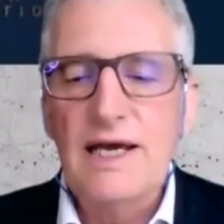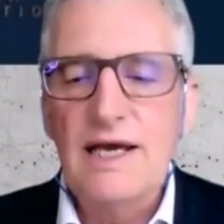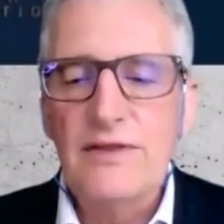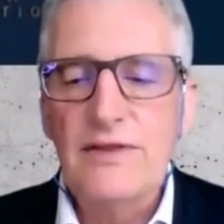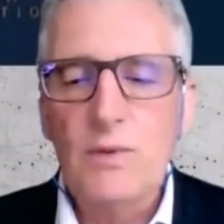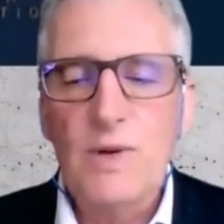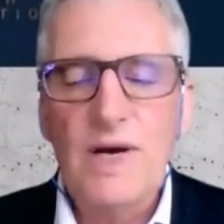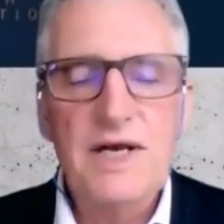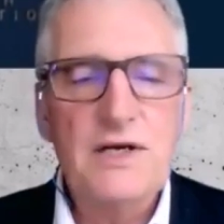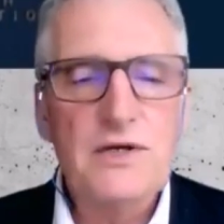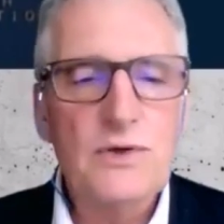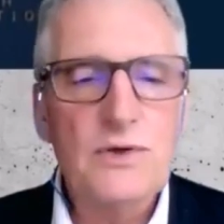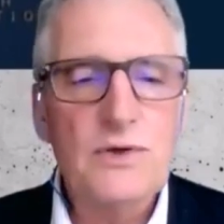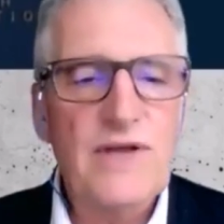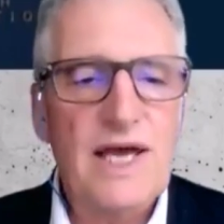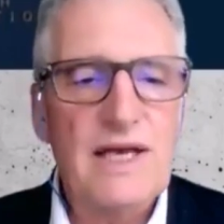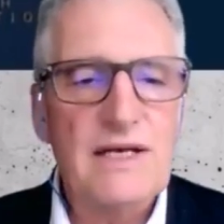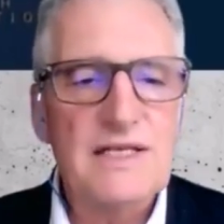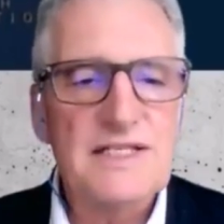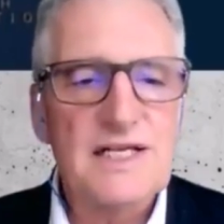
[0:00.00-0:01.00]
The way to do
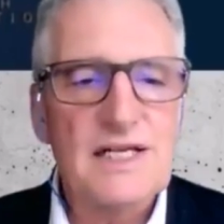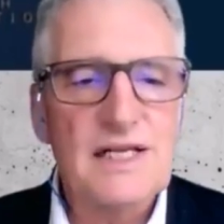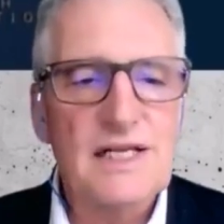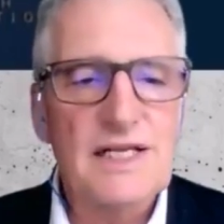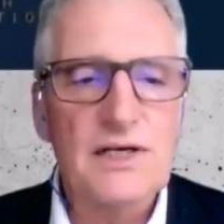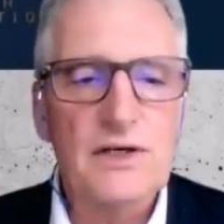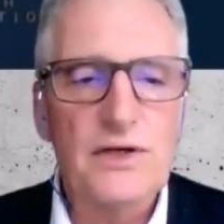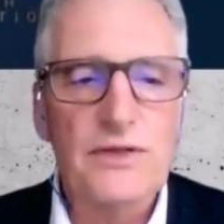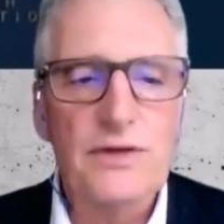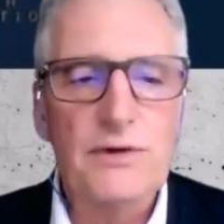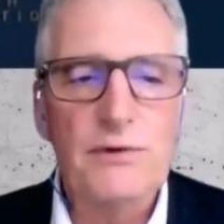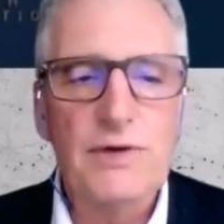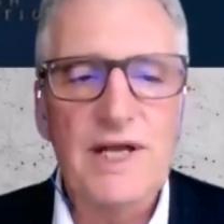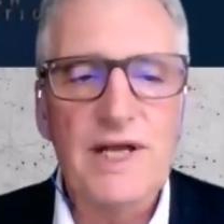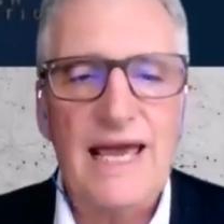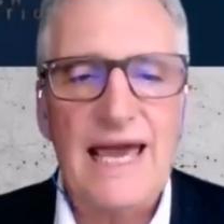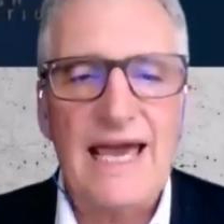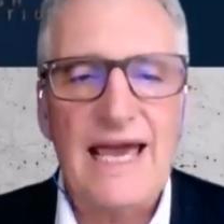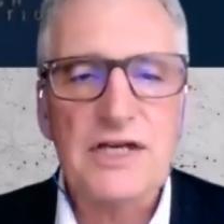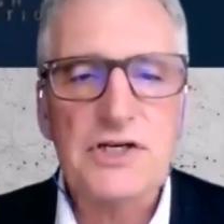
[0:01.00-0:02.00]
that is click on the
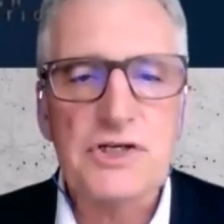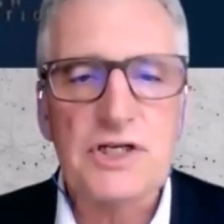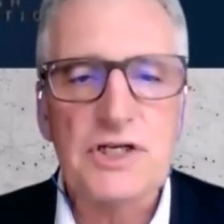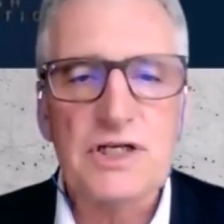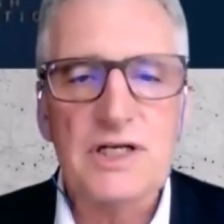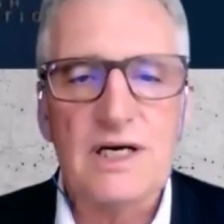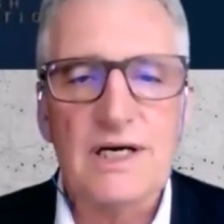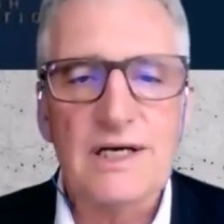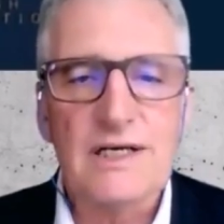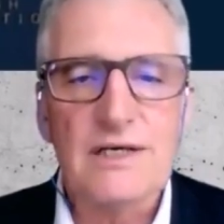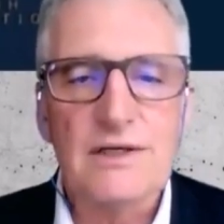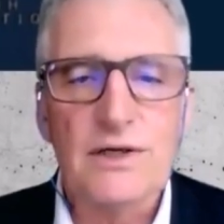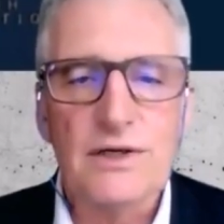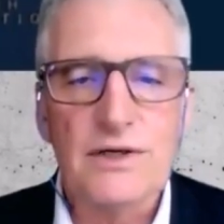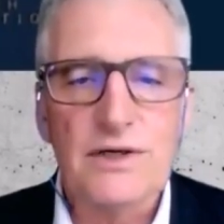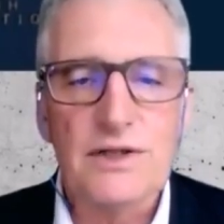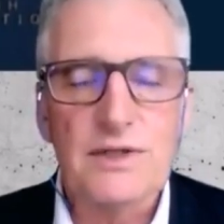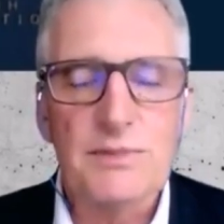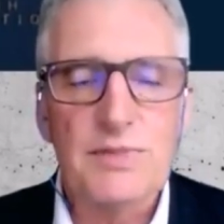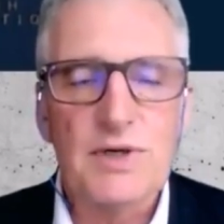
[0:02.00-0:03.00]
reaction
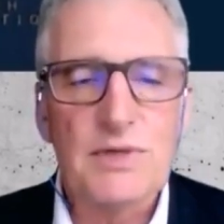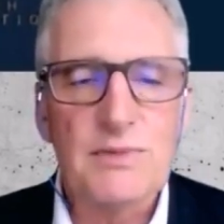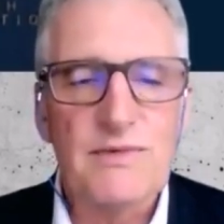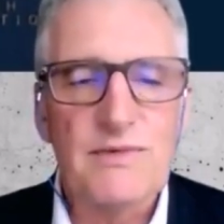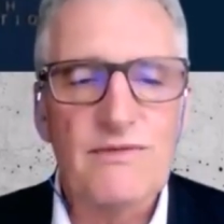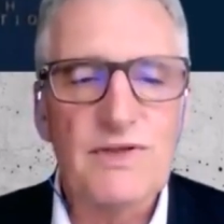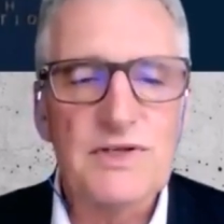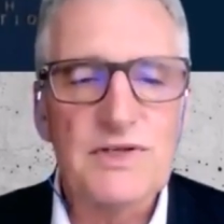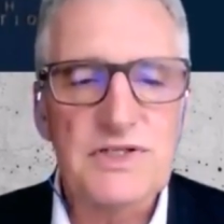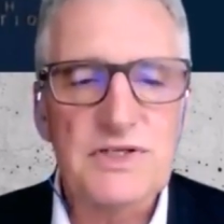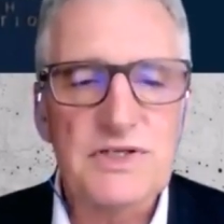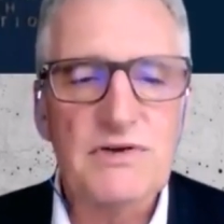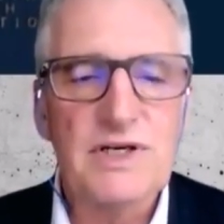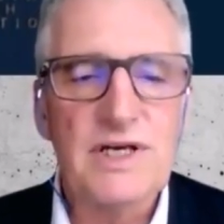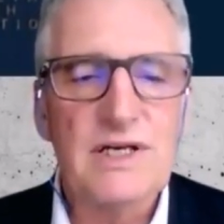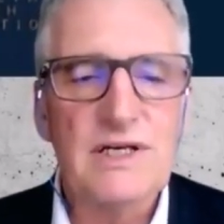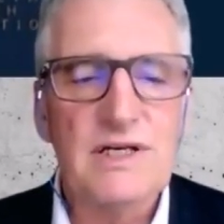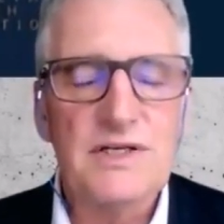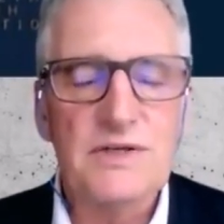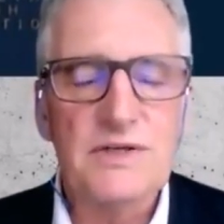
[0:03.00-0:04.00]
icon at the bottom of the
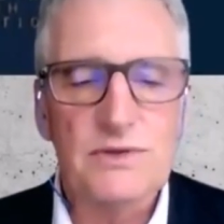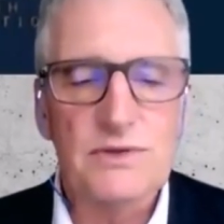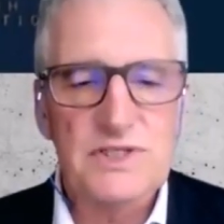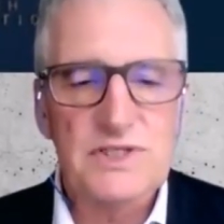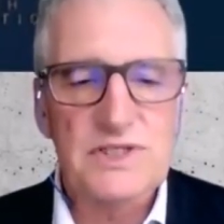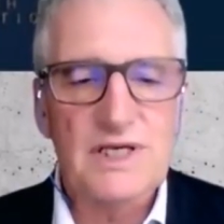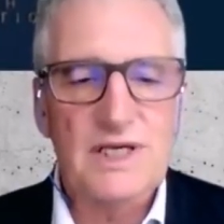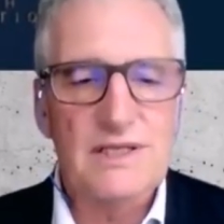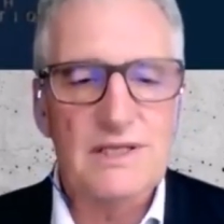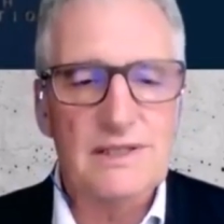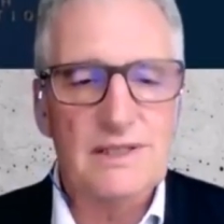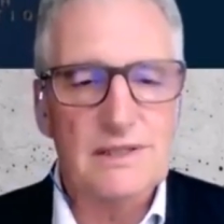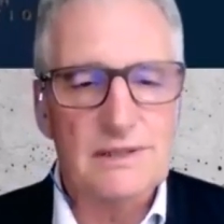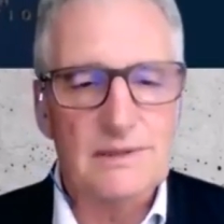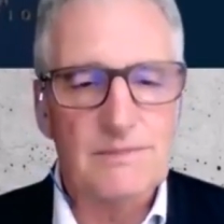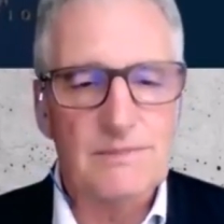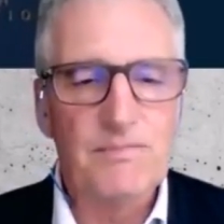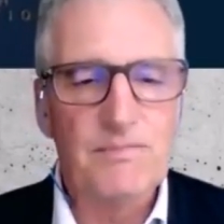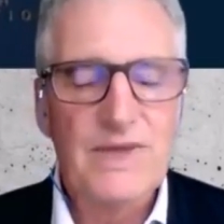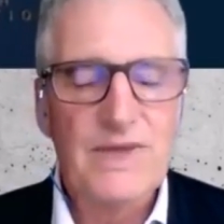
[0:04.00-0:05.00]
screen and you'll see the
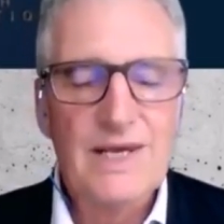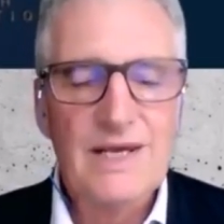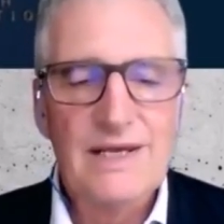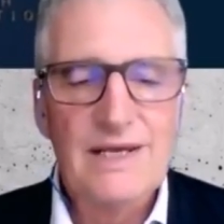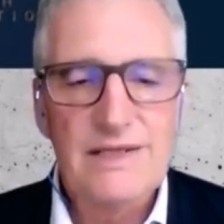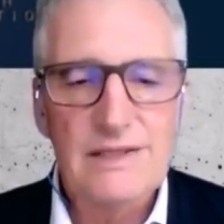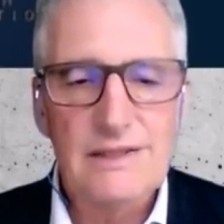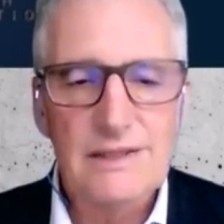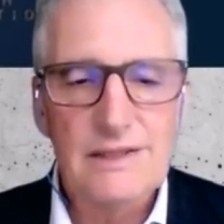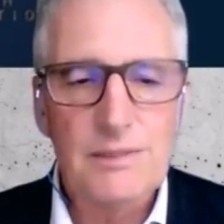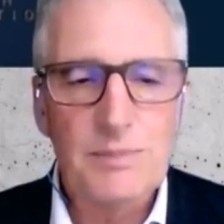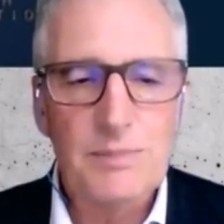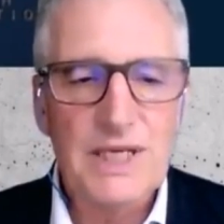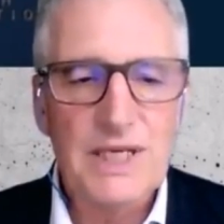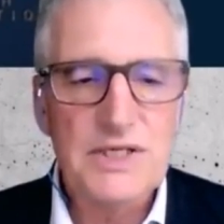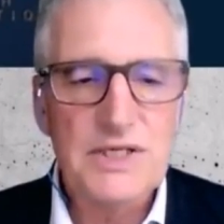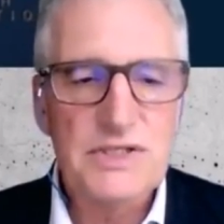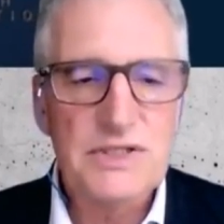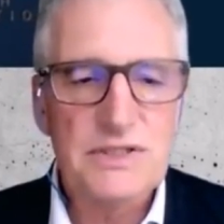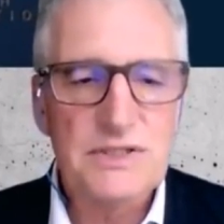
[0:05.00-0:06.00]
little
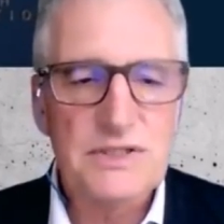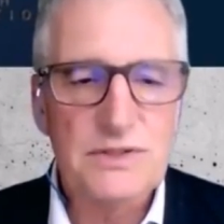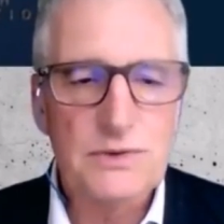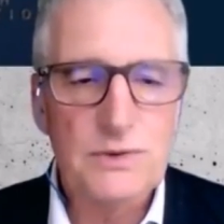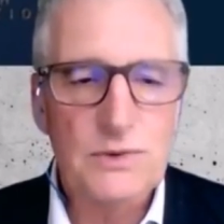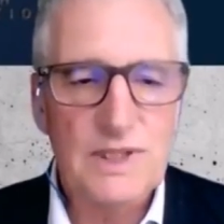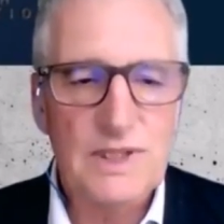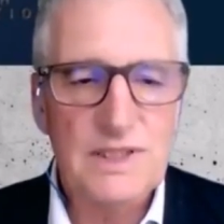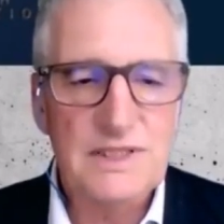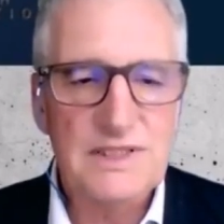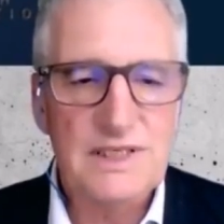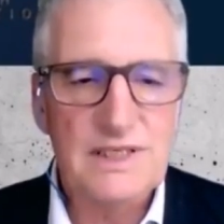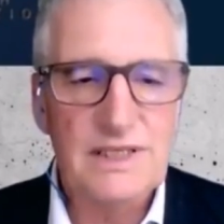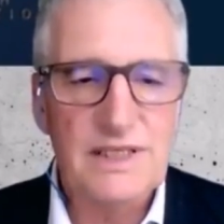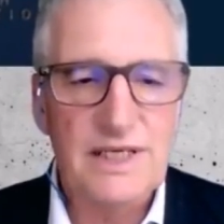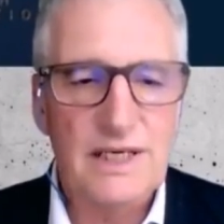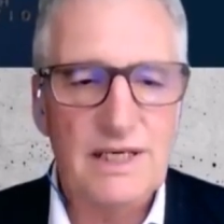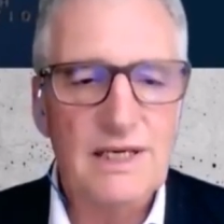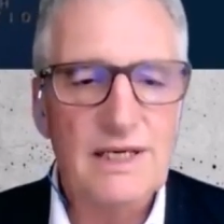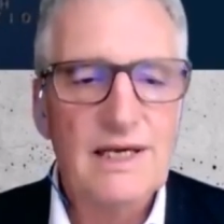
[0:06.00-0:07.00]
picture to
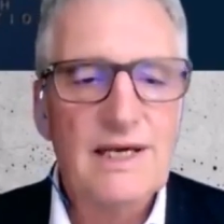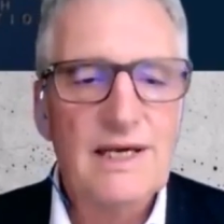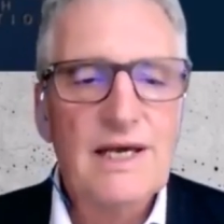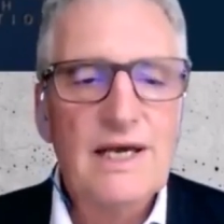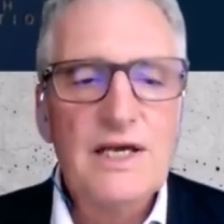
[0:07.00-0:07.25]
click.